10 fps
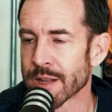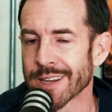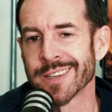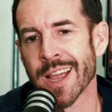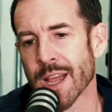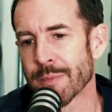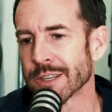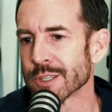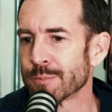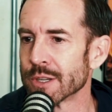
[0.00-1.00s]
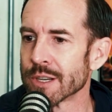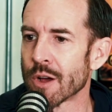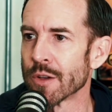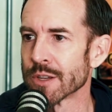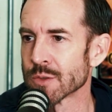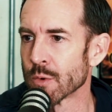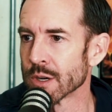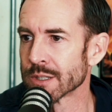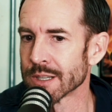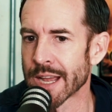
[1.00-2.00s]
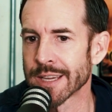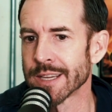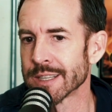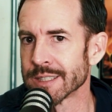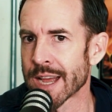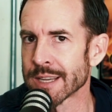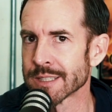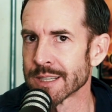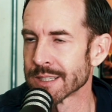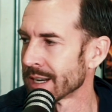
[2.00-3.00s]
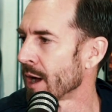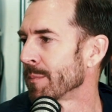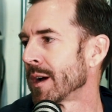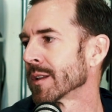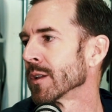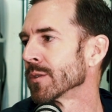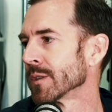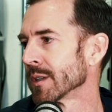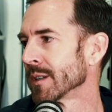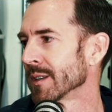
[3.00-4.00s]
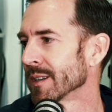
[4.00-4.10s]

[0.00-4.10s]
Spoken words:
like, damn, I just put in all this work to like get these assets and now I'm about to lose it.